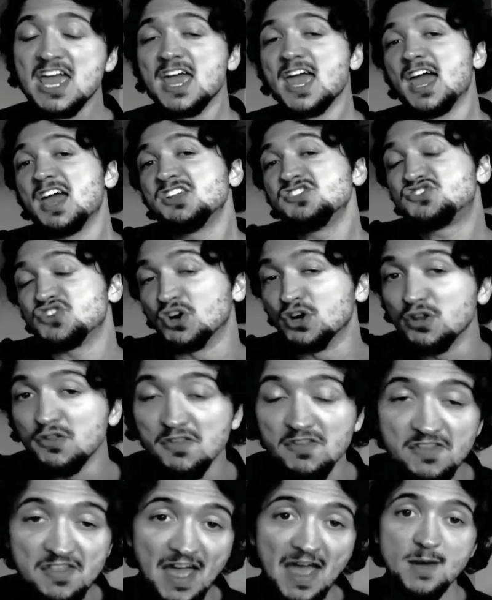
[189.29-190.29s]
and
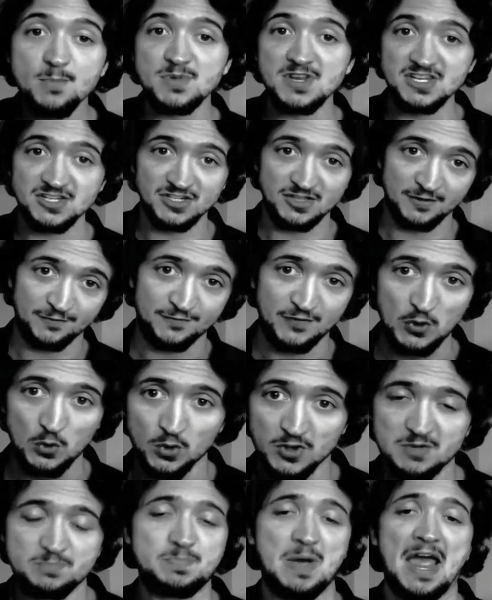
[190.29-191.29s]
turn them into the fuel
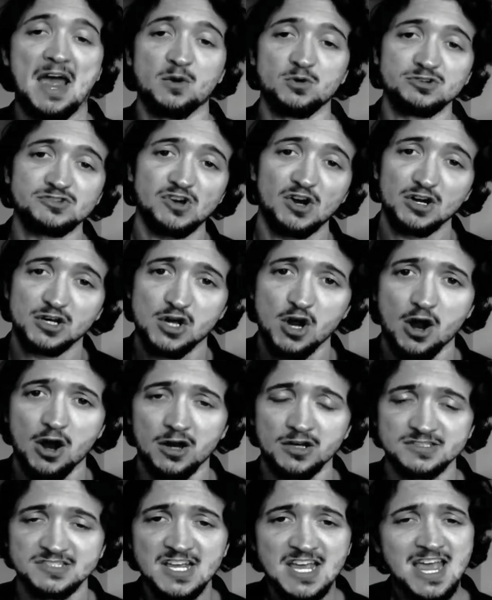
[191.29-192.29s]
that powers our
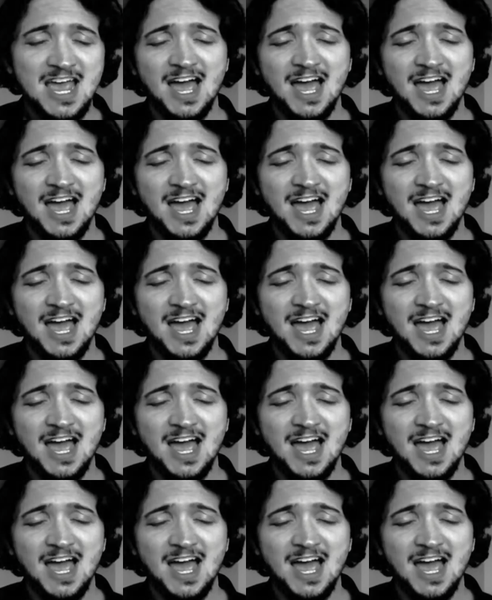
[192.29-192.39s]
cars.